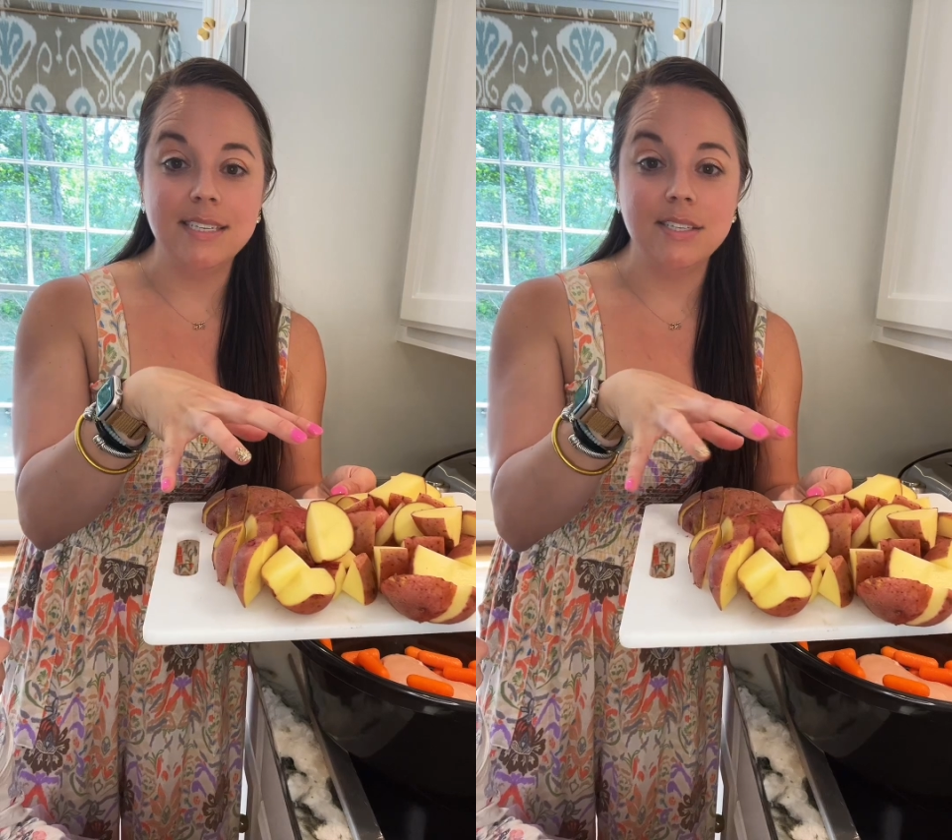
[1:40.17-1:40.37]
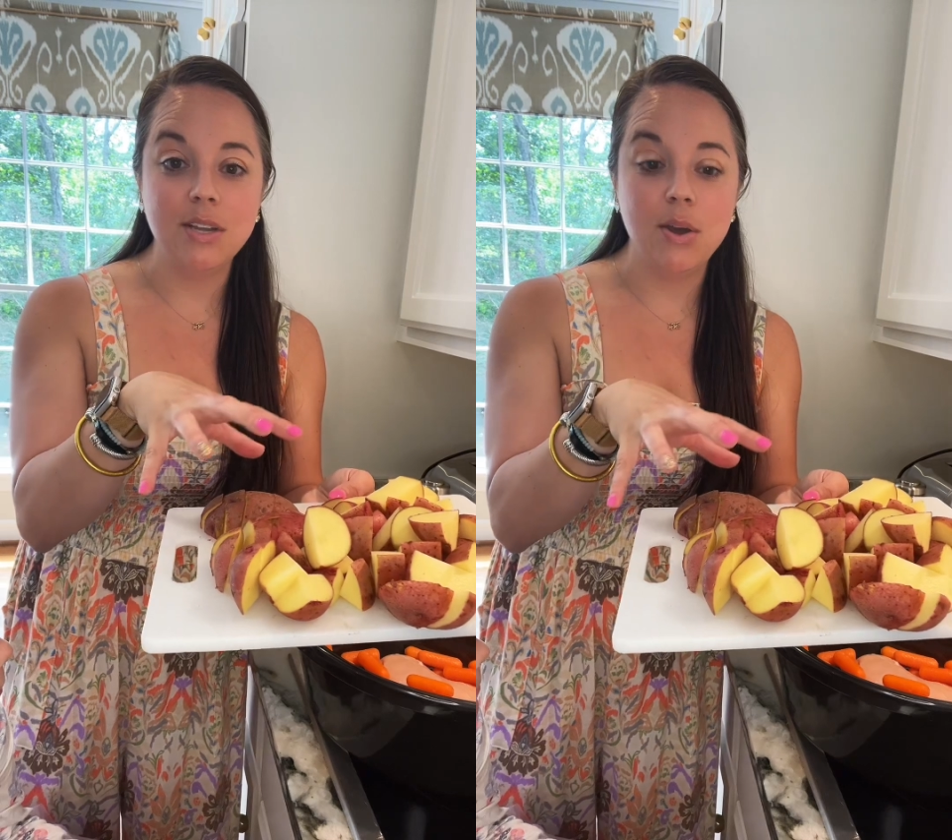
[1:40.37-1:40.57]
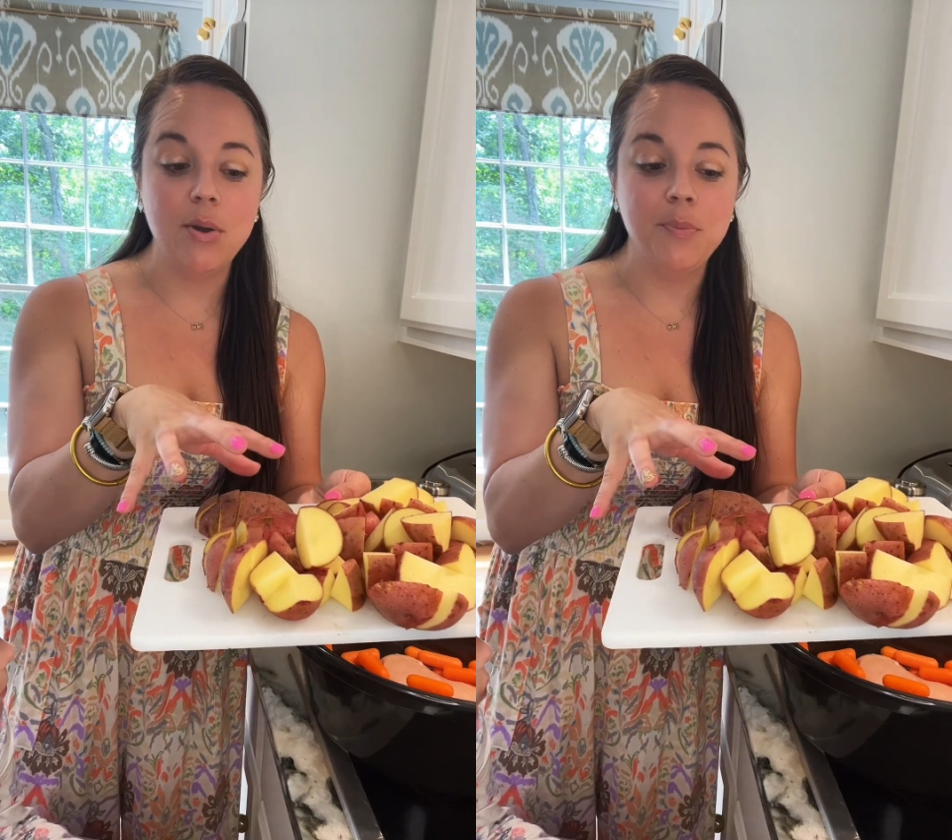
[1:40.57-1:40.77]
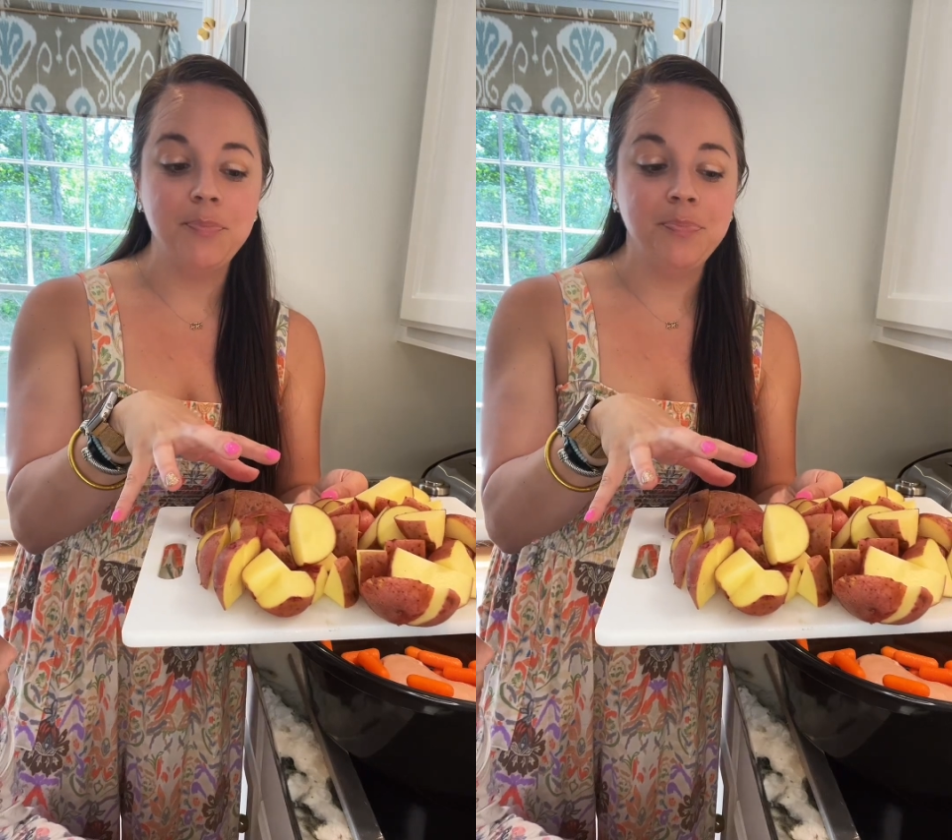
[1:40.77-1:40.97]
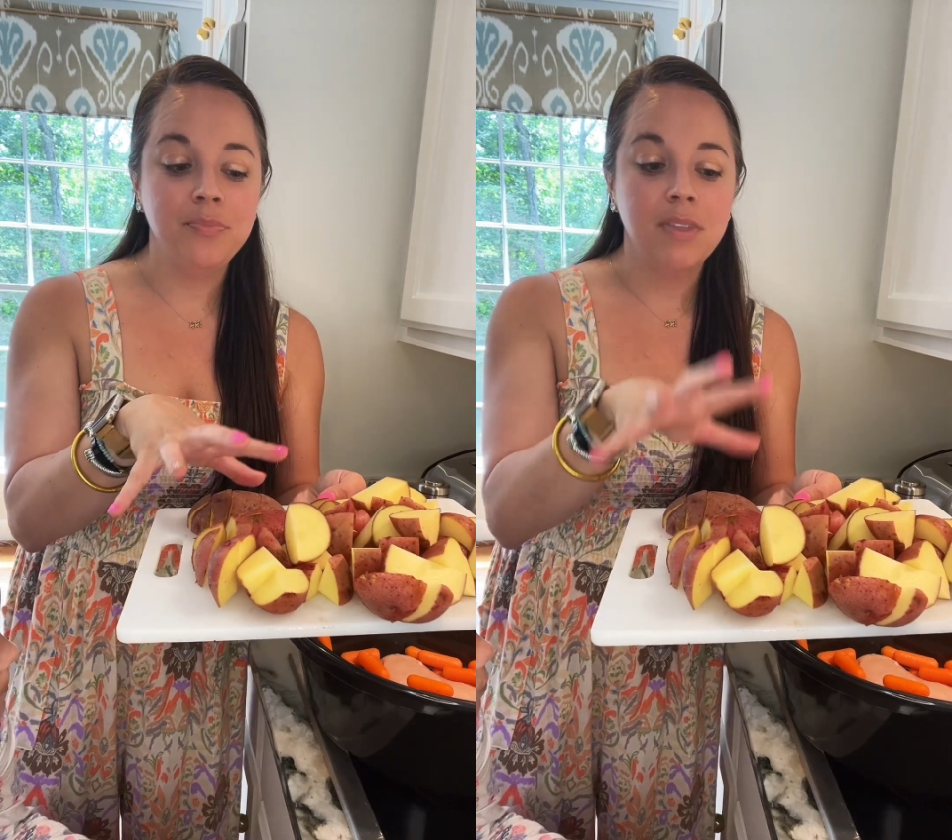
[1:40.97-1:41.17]
So
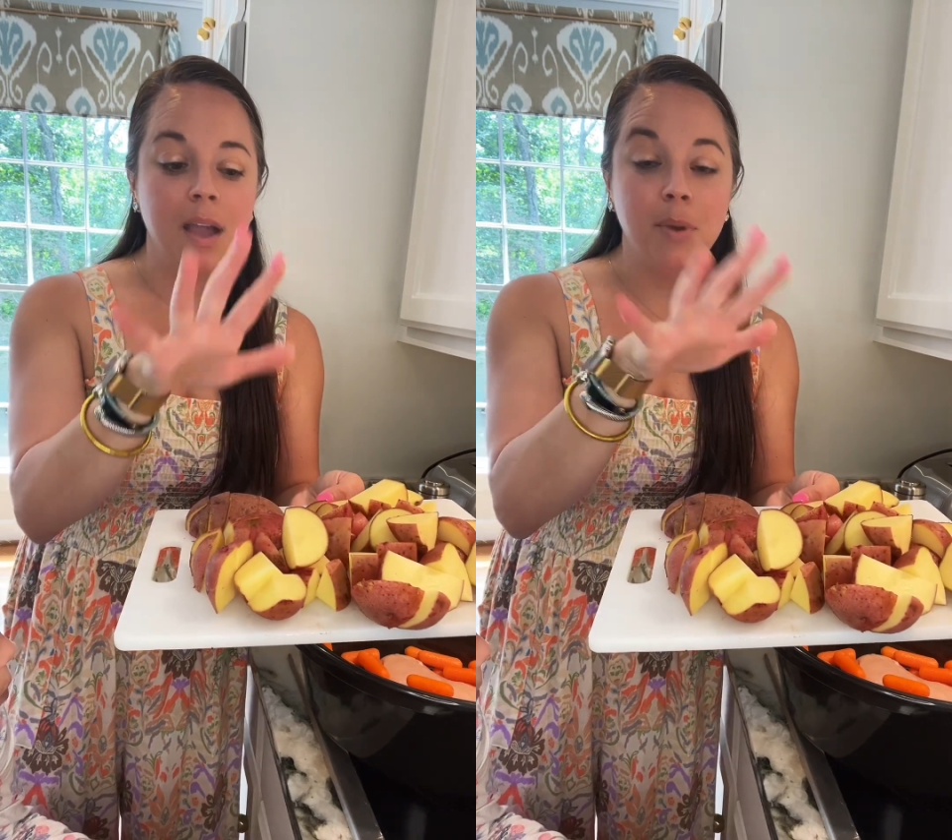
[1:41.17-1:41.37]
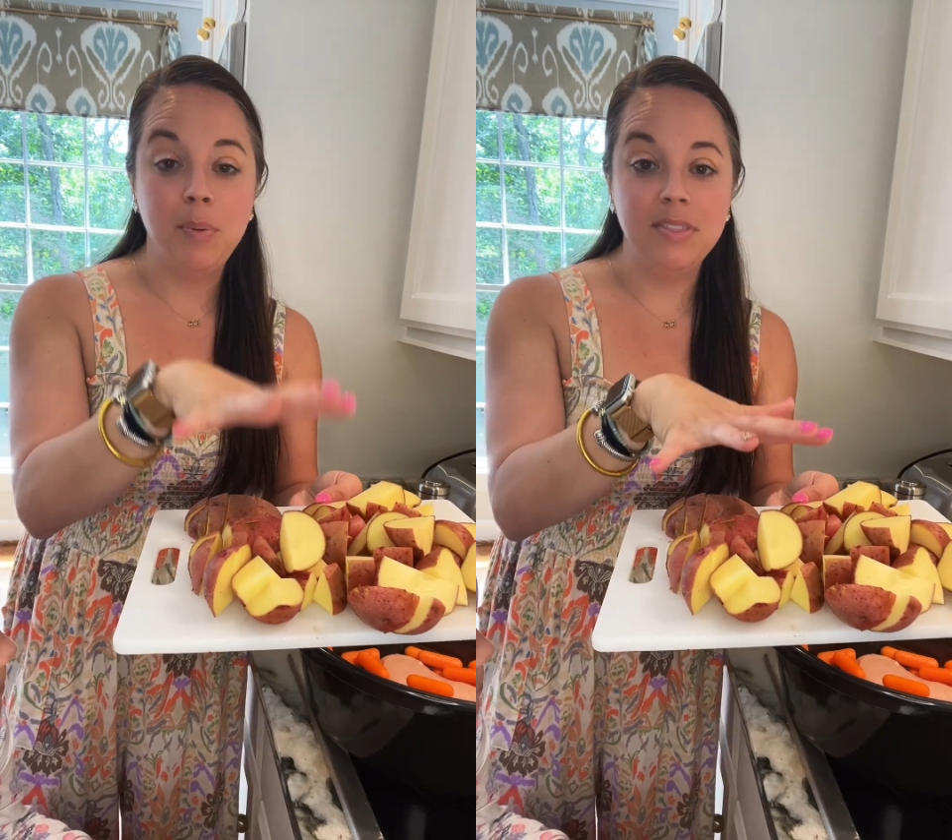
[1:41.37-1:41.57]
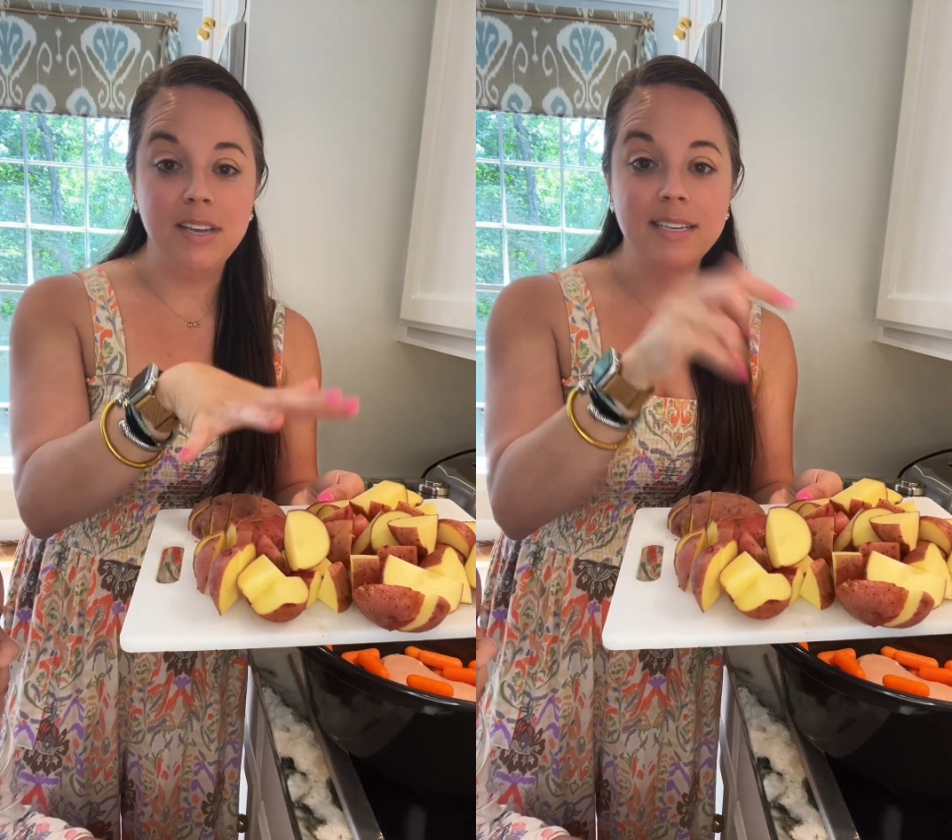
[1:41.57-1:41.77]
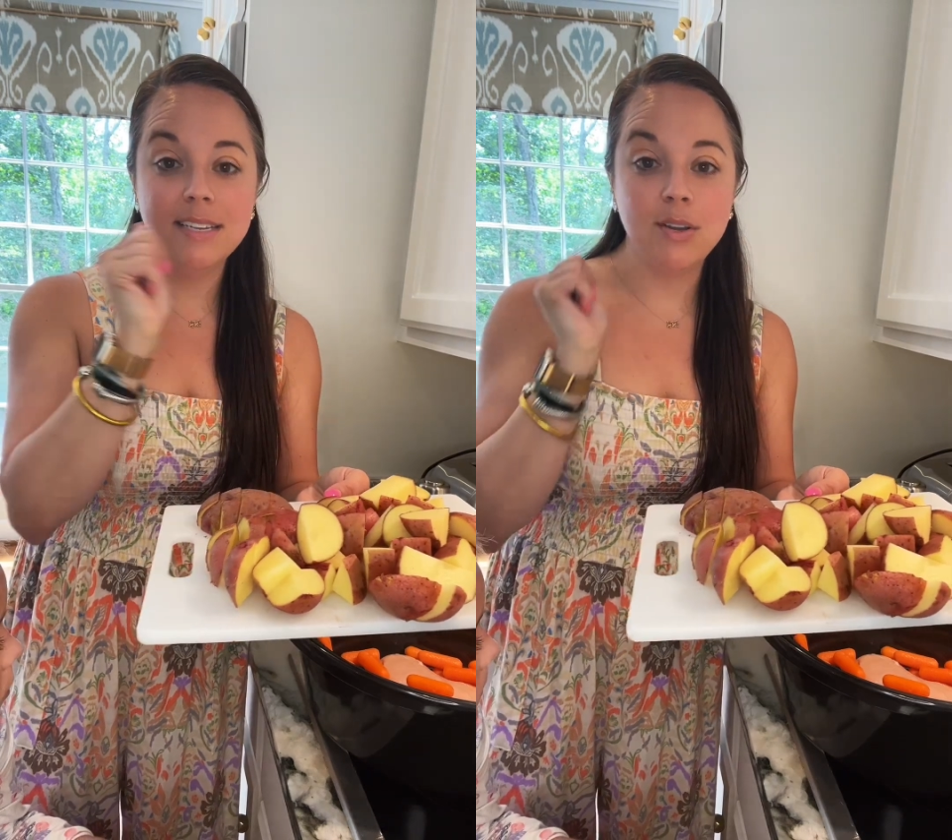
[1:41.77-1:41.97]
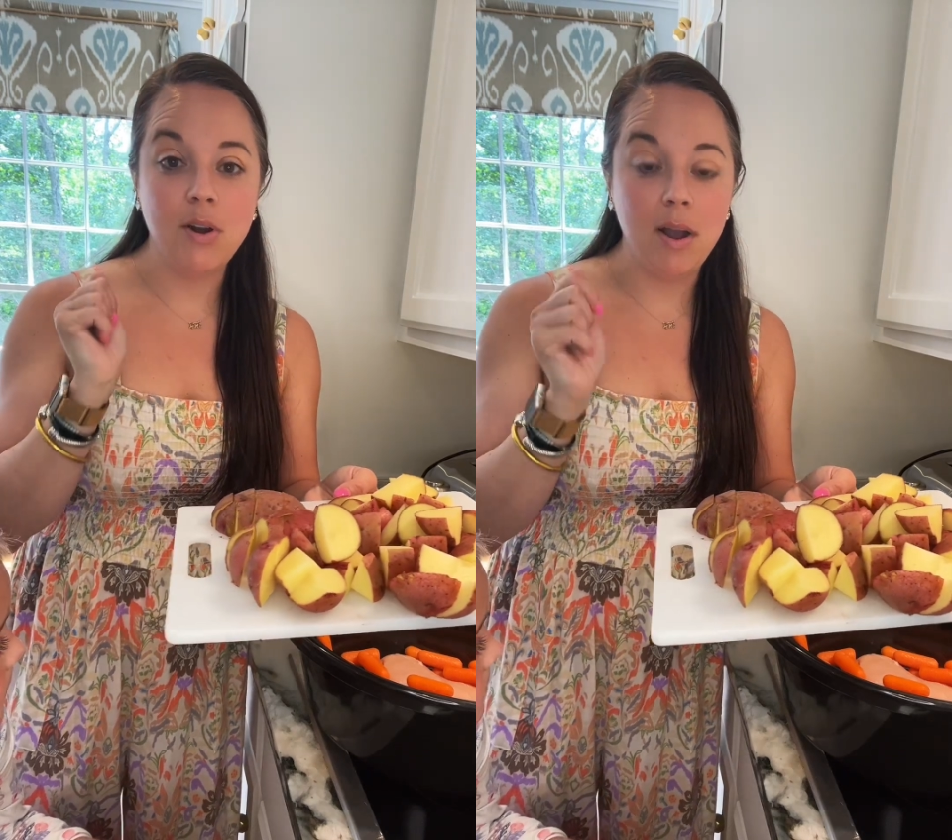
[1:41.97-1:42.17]
I'm gonna put these in
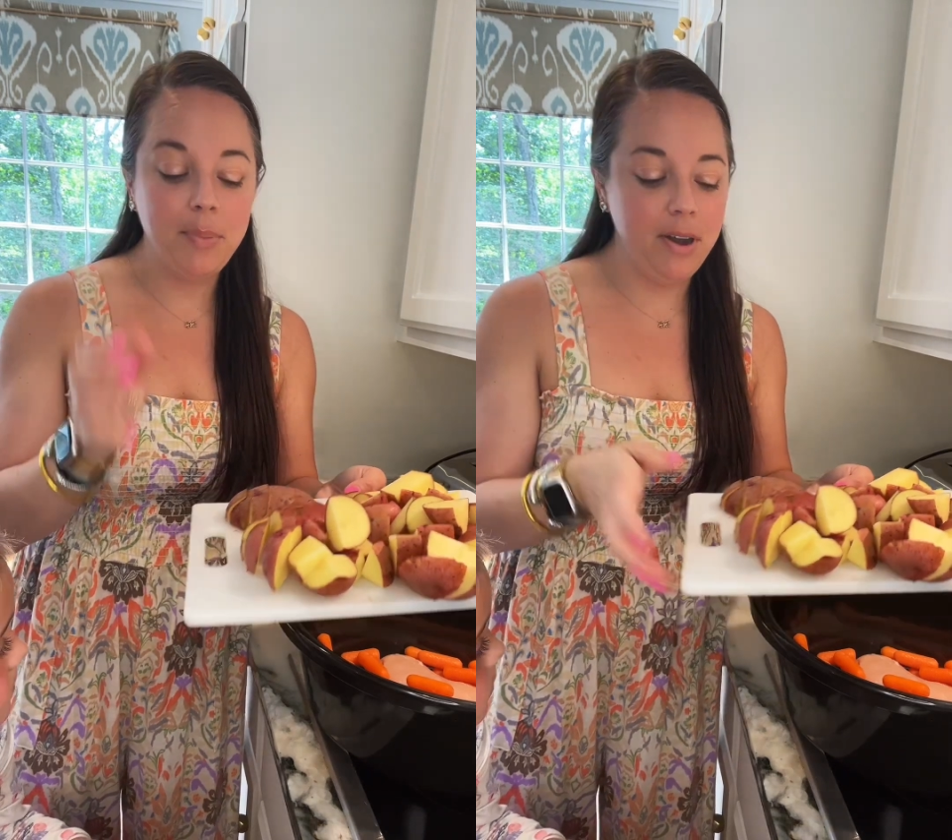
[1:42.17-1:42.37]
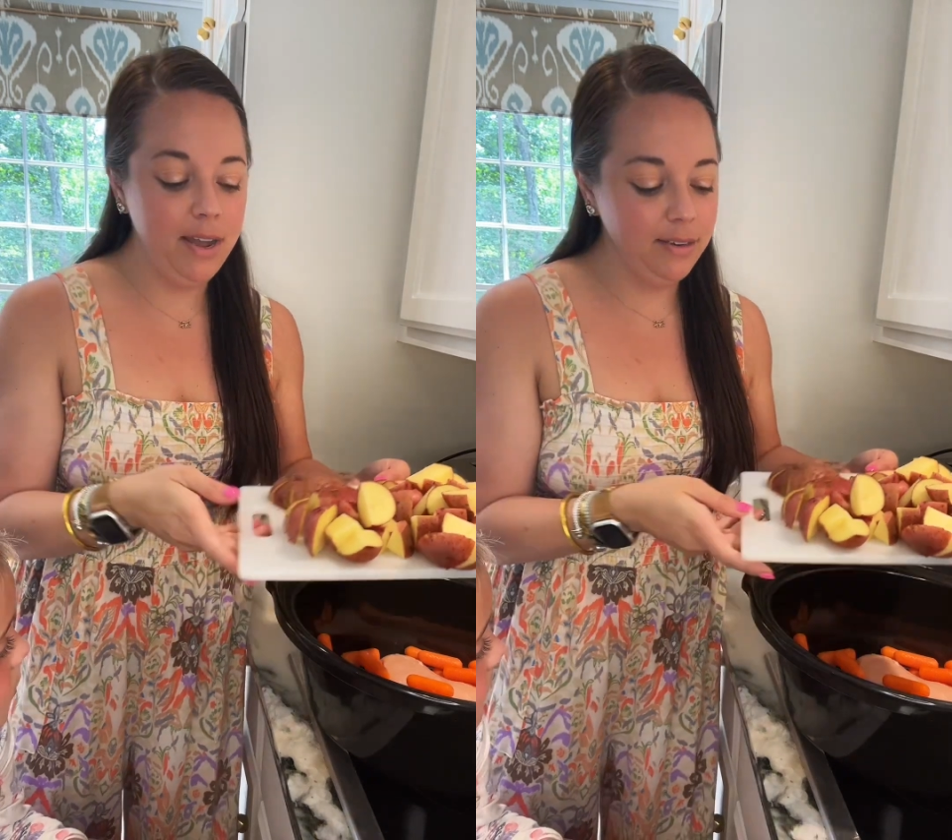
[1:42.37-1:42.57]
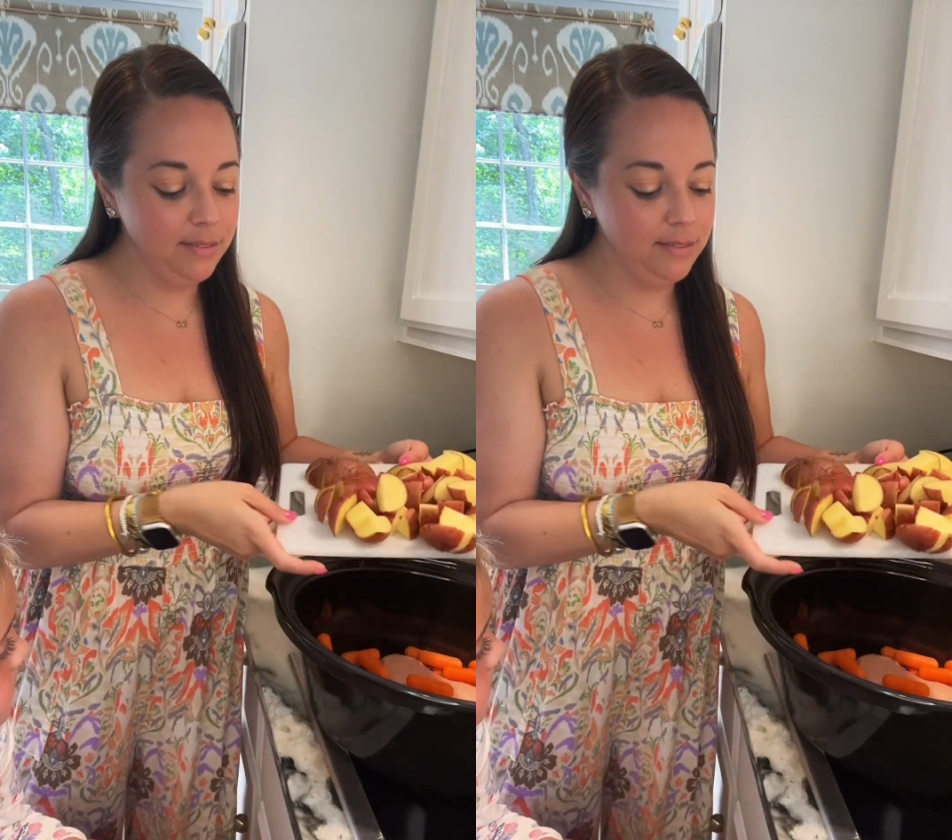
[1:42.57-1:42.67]
the crock pot.